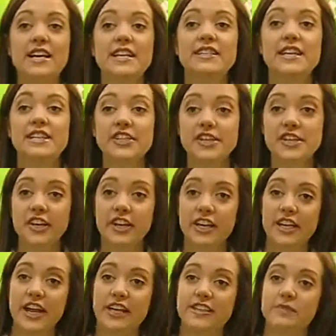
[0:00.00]
Sensors are
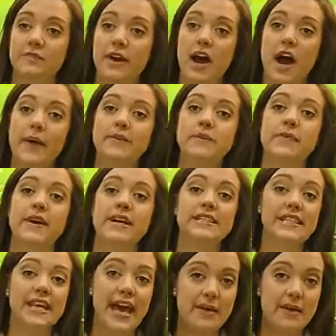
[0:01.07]
connected by optimized